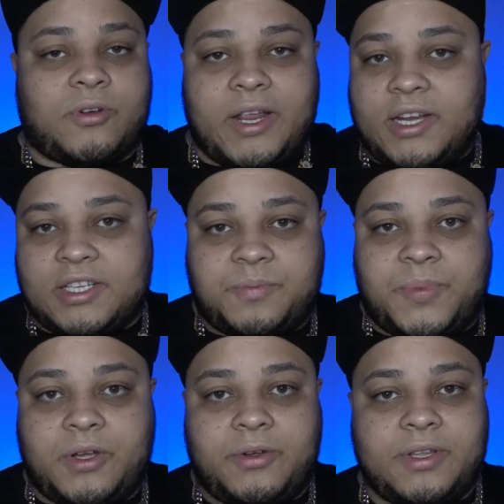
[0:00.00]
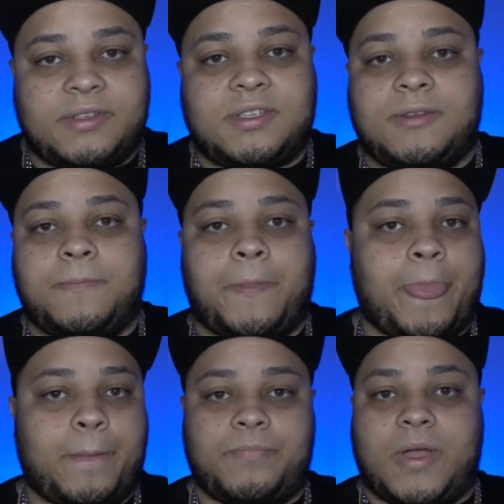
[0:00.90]
great experience.
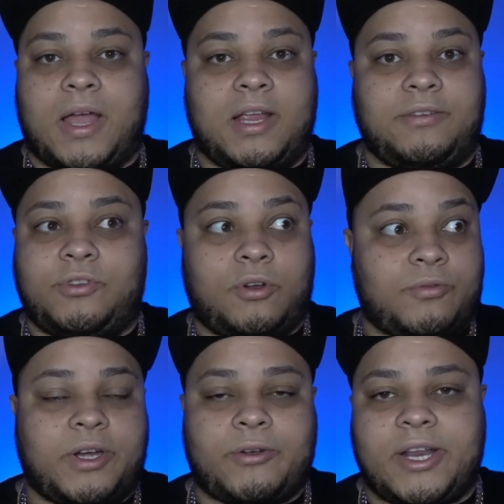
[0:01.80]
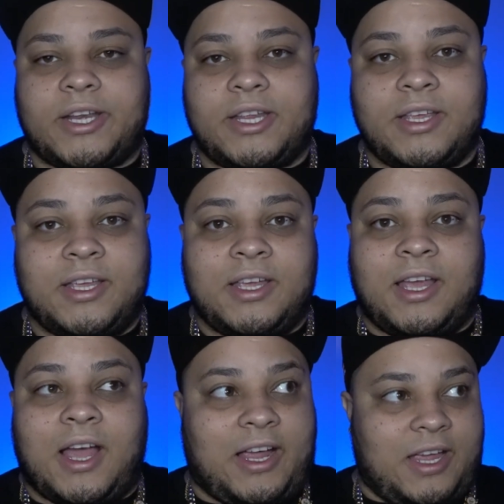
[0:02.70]
I don't regret it.
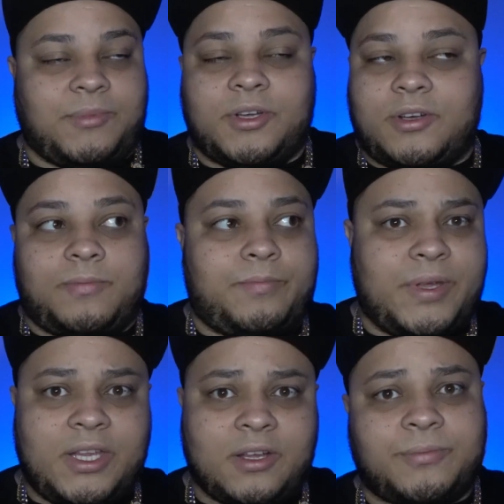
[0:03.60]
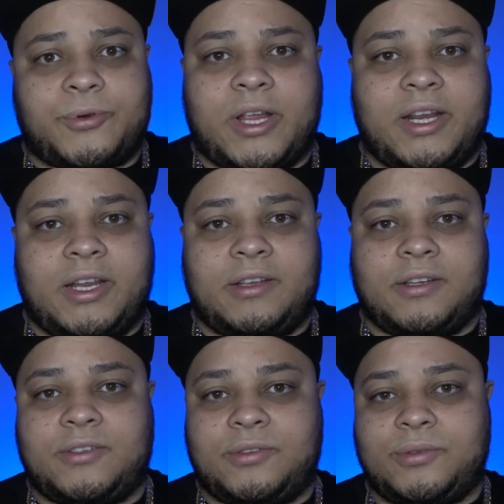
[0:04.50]
I am gonna be upgrading
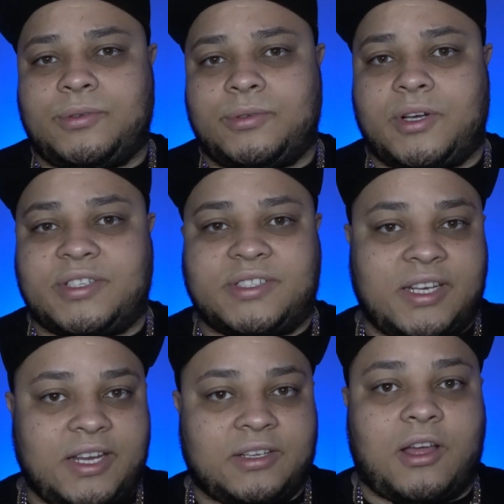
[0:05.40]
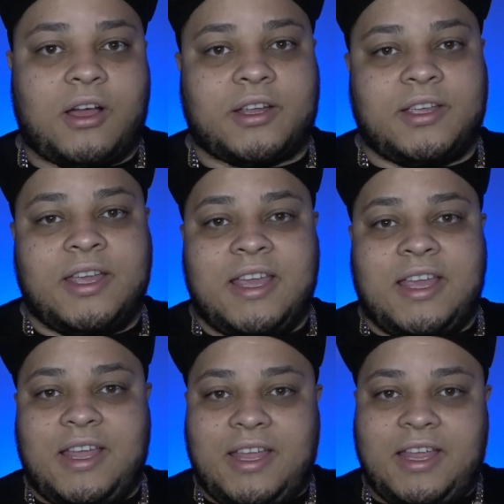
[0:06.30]
to a sleek lock
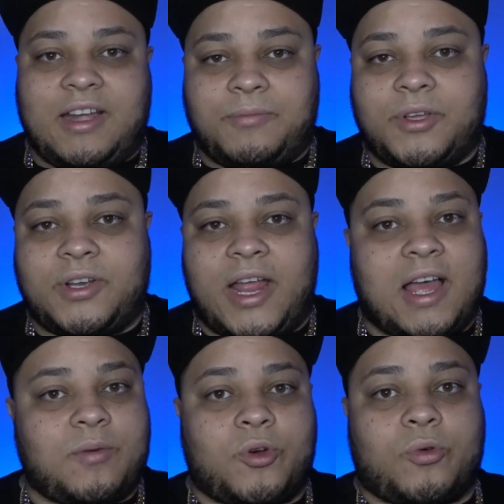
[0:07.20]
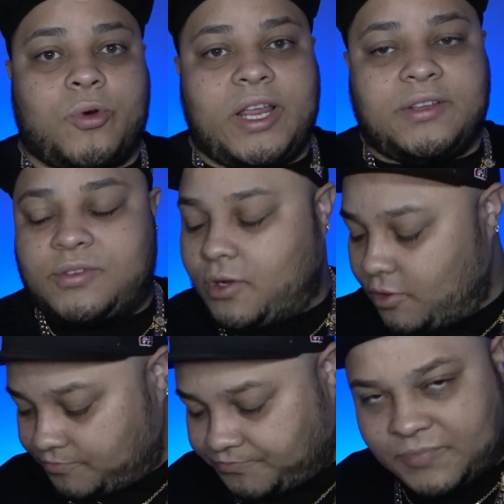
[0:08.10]
and I'm gonna add more weight,
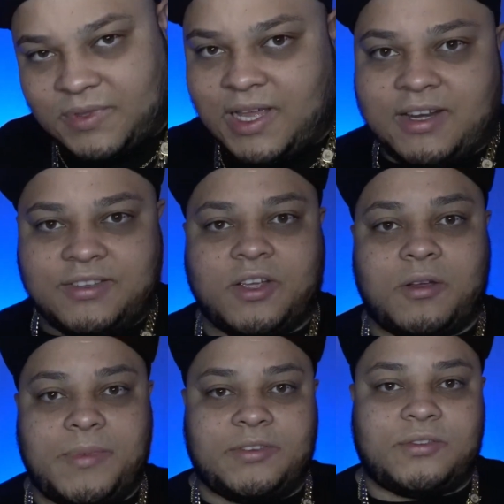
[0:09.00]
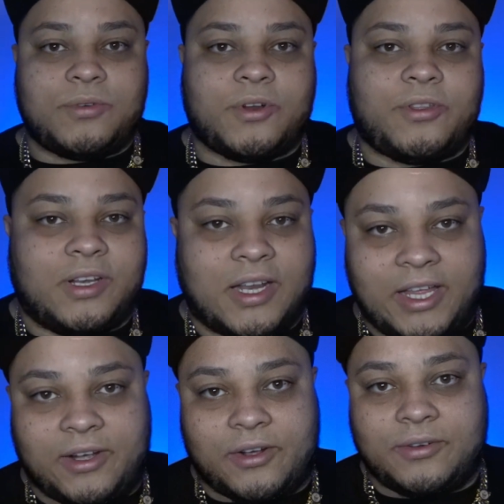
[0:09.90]
so that is coming sooner than
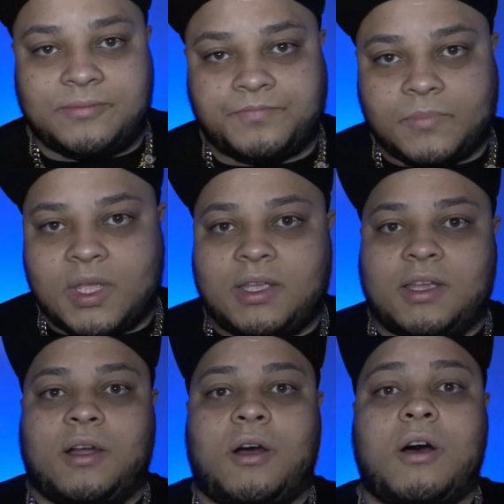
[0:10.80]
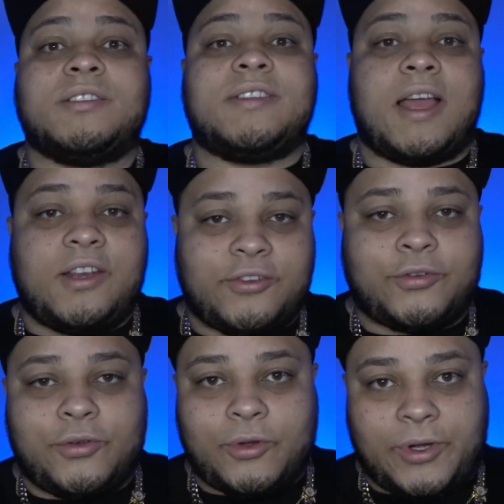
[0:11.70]
later. On
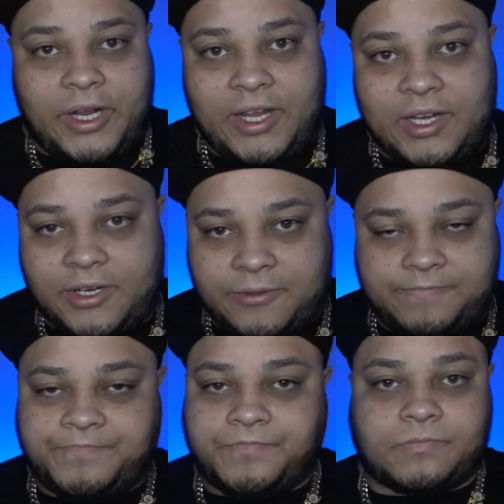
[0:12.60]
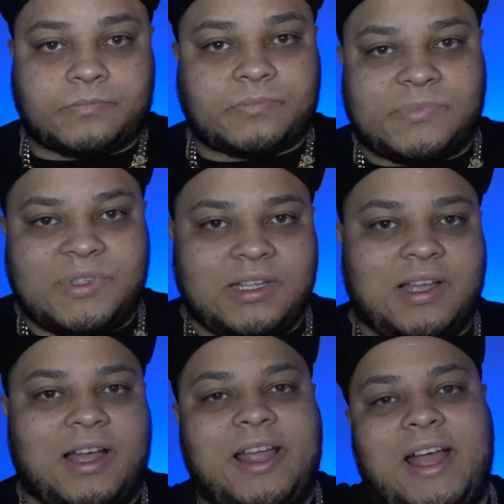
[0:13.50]
Daniel's Jewelry
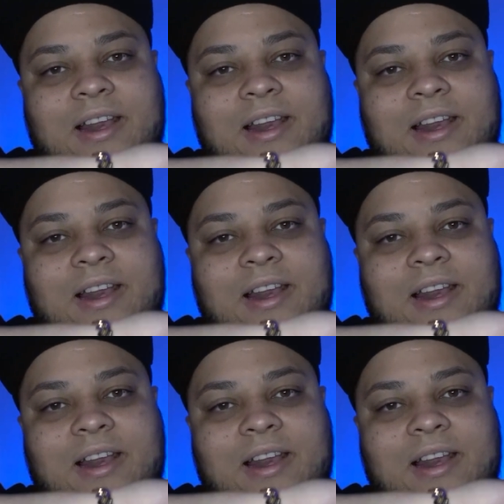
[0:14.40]
Inc., I